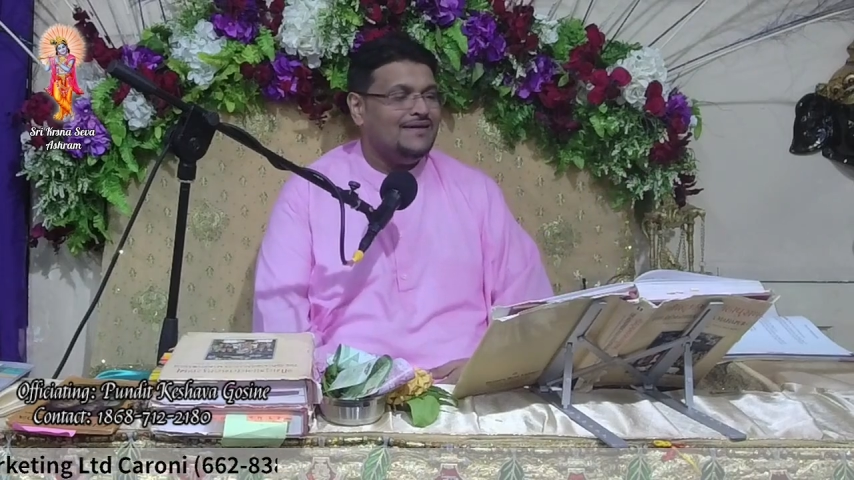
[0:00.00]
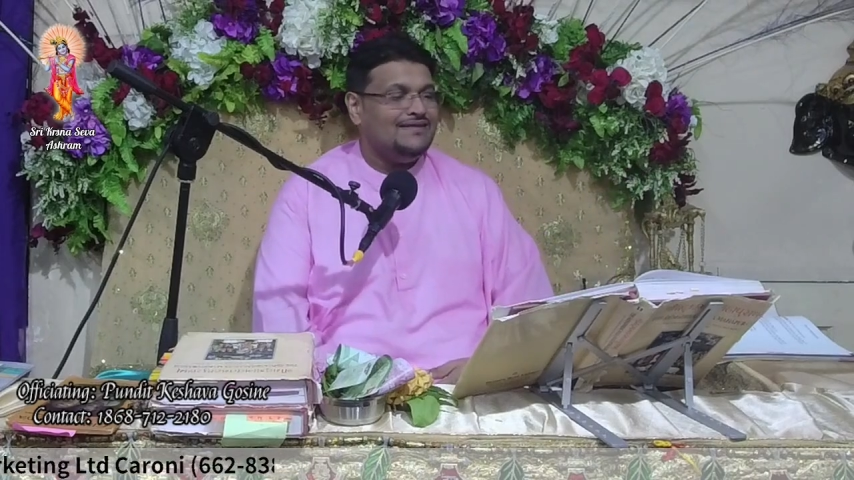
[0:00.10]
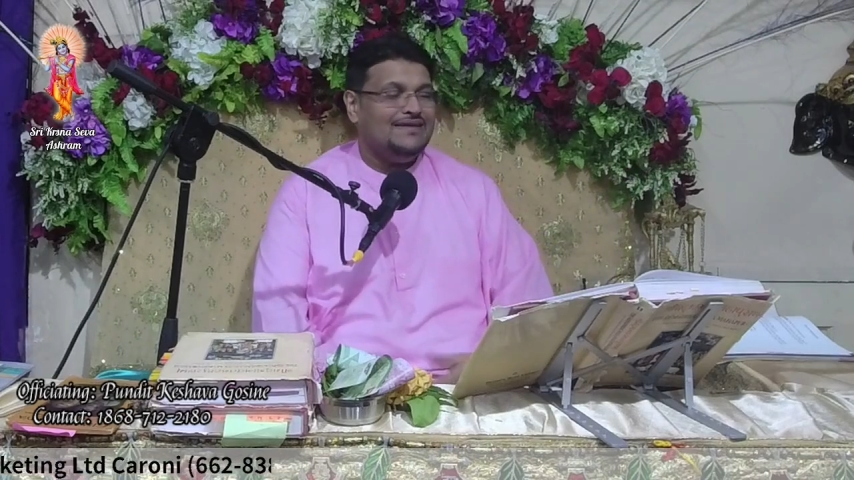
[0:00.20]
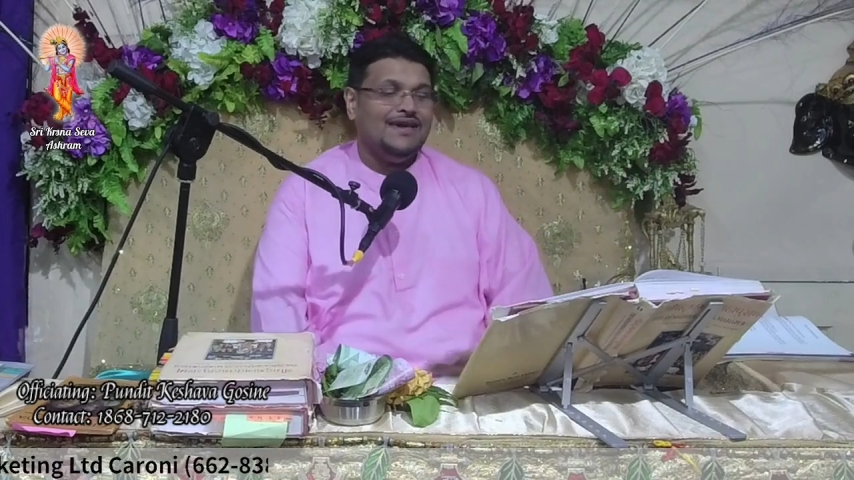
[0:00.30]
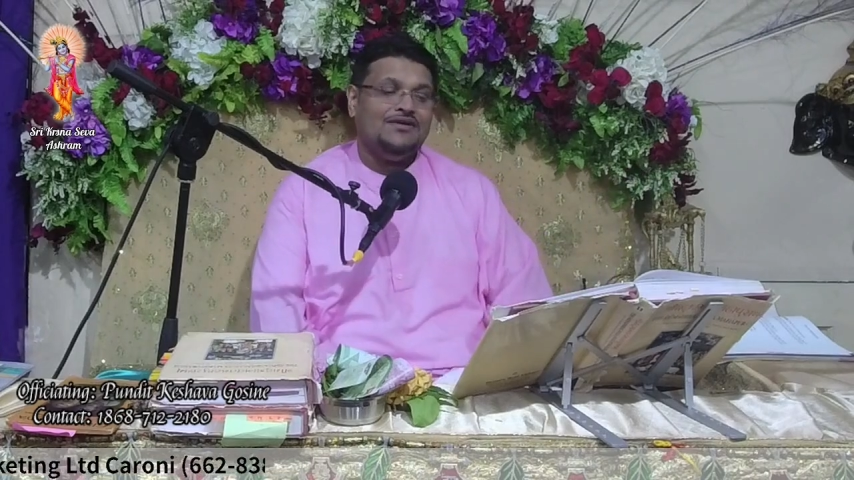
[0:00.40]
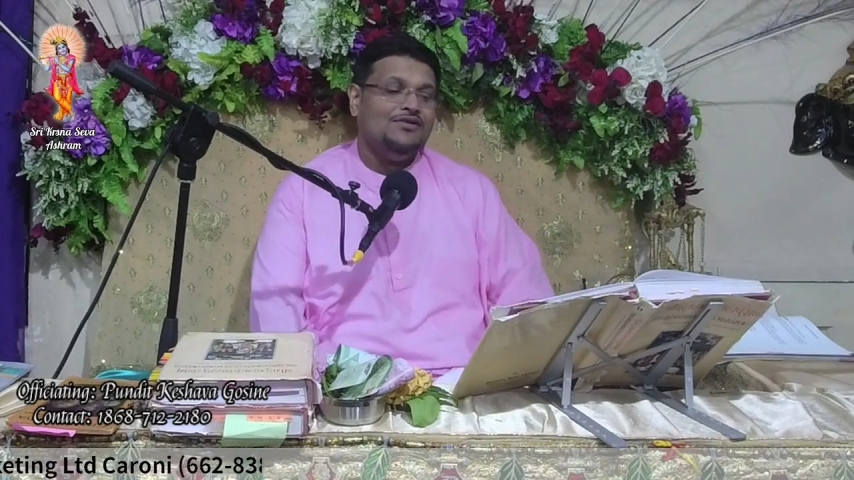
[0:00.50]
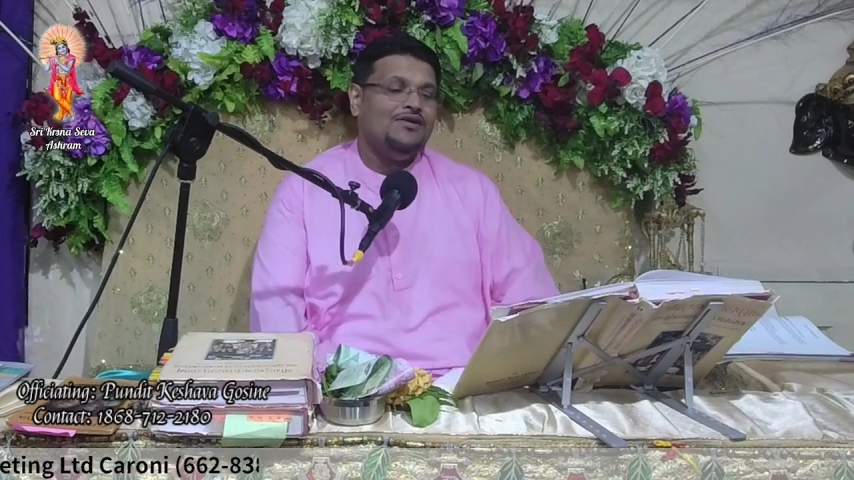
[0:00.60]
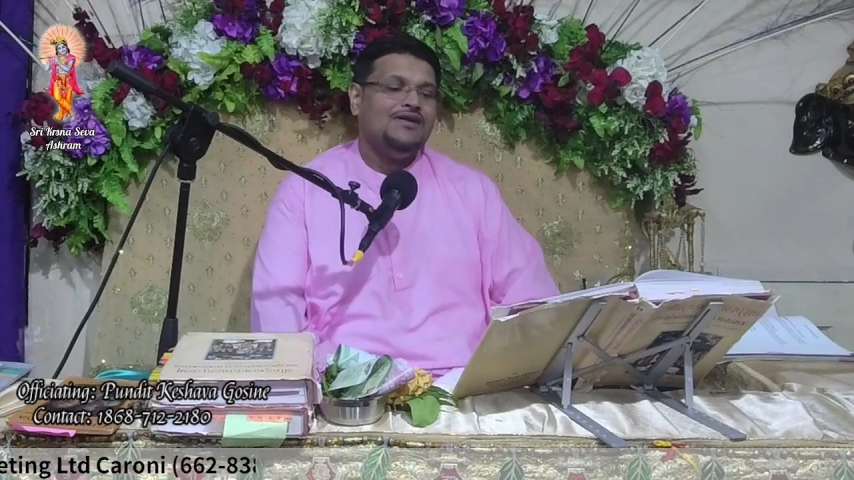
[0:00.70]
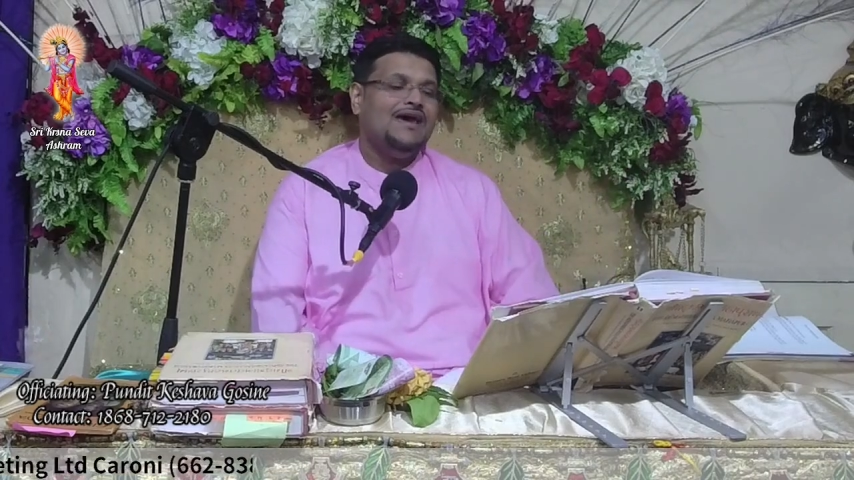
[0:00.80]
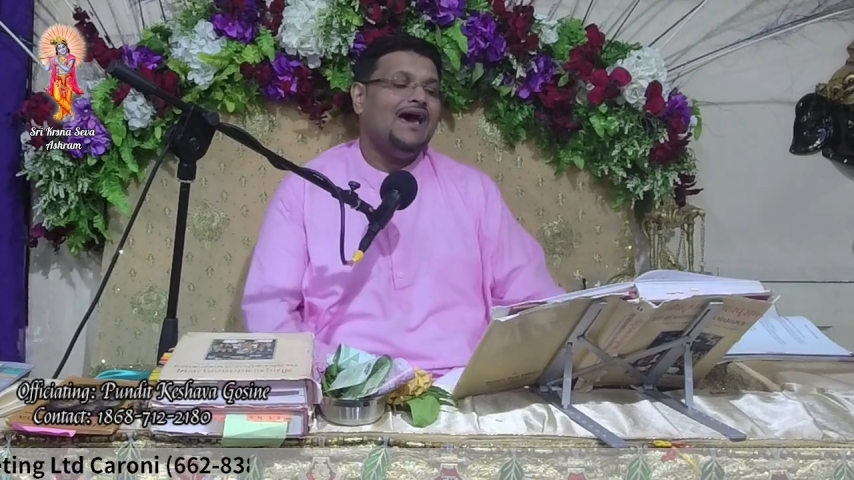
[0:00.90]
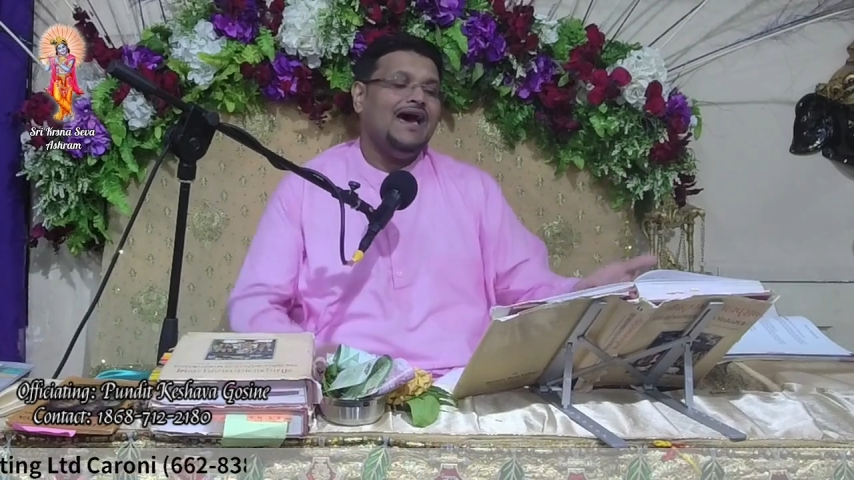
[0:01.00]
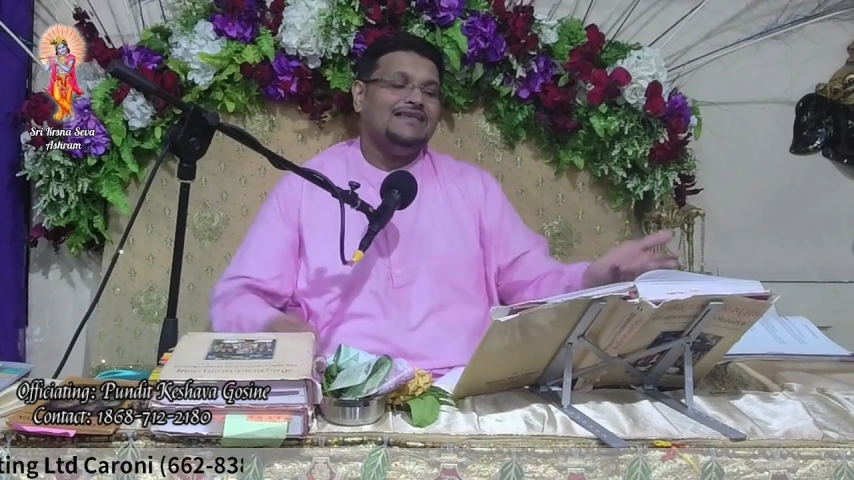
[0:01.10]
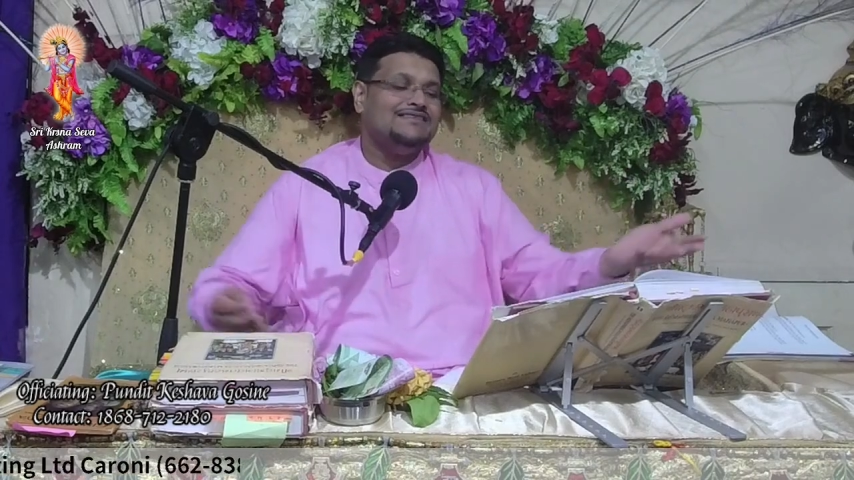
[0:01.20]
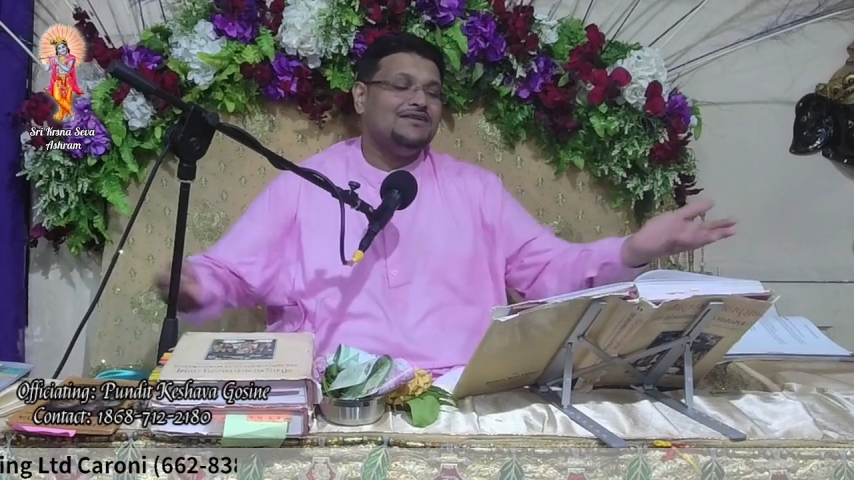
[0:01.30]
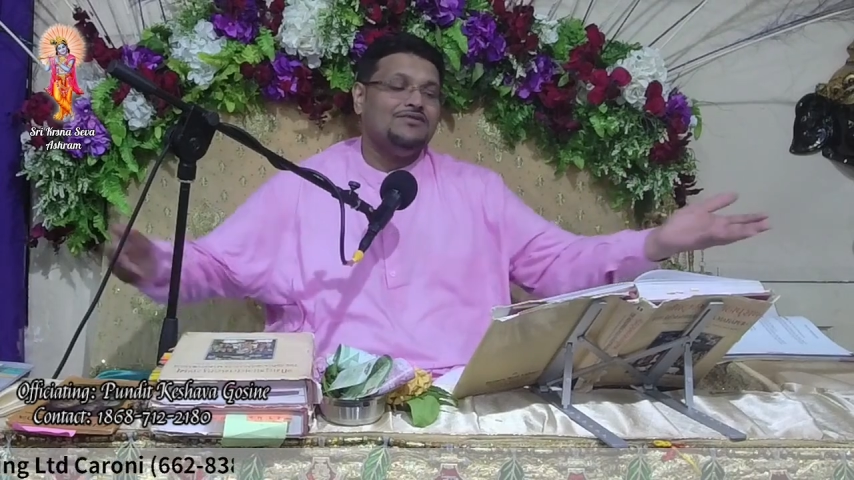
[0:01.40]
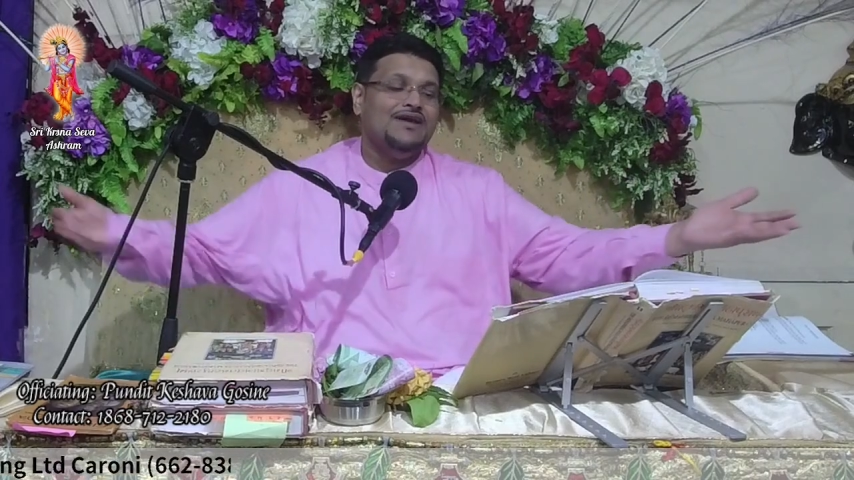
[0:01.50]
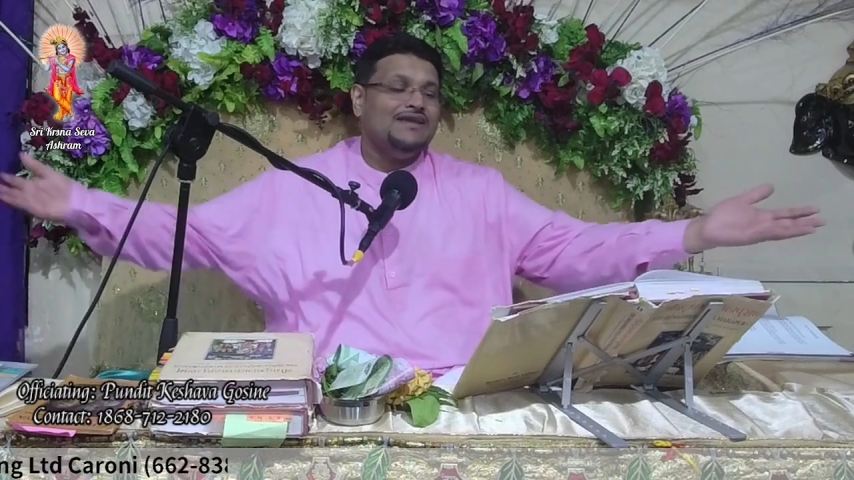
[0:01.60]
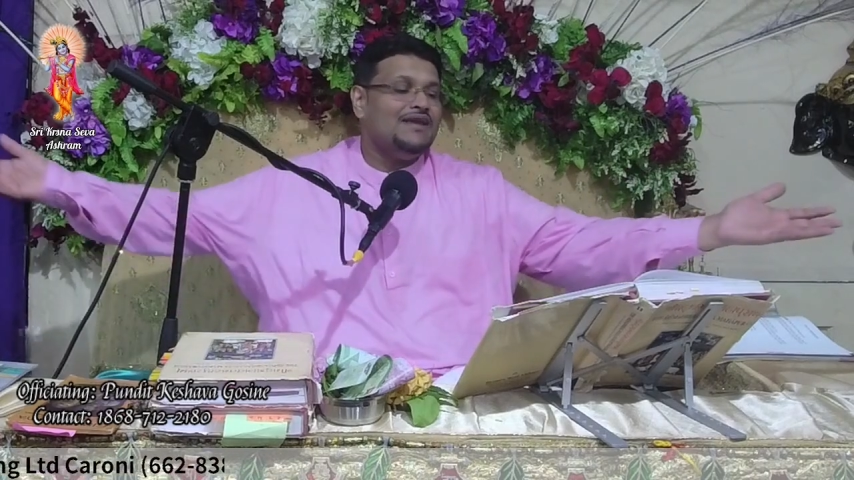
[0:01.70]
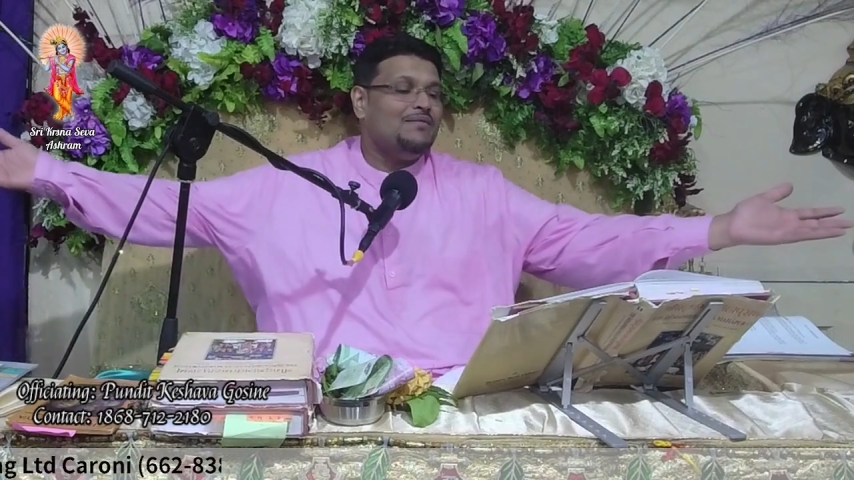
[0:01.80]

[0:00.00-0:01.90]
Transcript: Dear God, I surrender